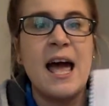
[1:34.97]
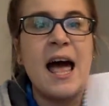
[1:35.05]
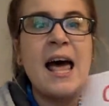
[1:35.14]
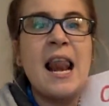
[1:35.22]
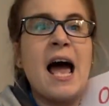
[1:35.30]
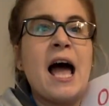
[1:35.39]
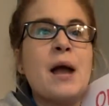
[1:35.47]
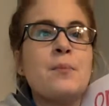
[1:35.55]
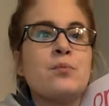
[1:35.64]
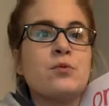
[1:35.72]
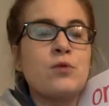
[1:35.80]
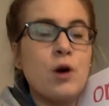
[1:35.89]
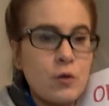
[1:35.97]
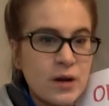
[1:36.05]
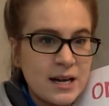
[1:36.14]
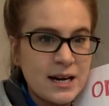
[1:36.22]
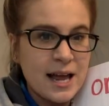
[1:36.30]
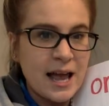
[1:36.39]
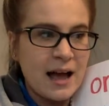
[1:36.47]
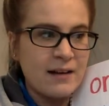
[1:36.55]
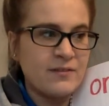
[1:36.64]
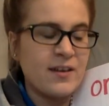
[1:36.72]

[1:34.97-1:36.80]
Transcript: and I broke it in half